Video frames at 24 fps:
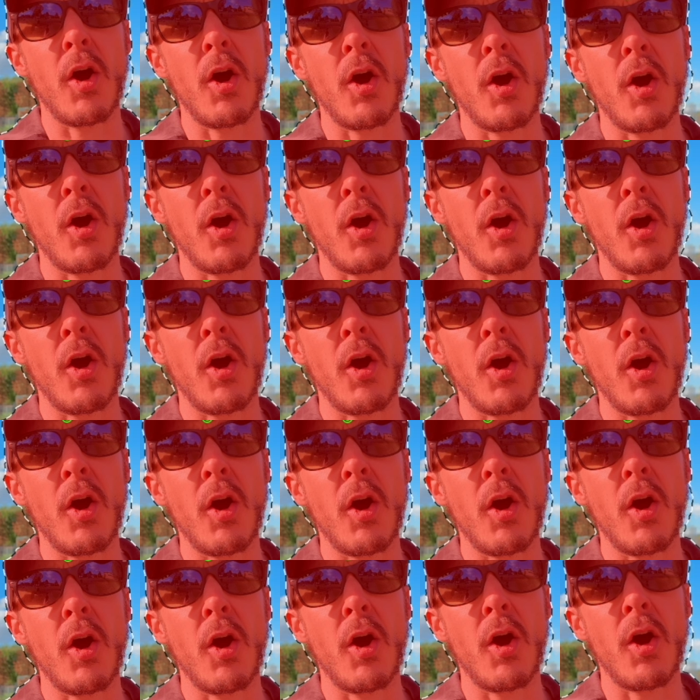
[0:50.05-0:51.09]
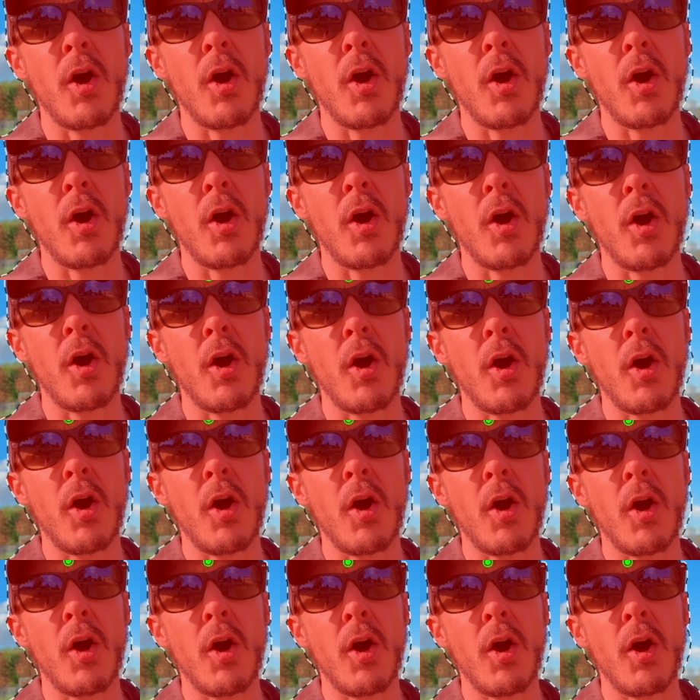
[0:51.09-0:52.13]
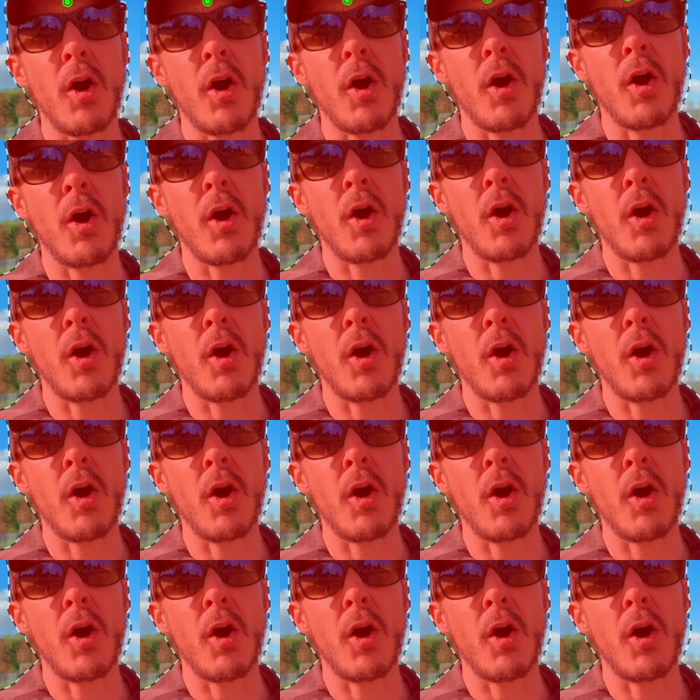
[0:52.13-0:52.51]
(silent)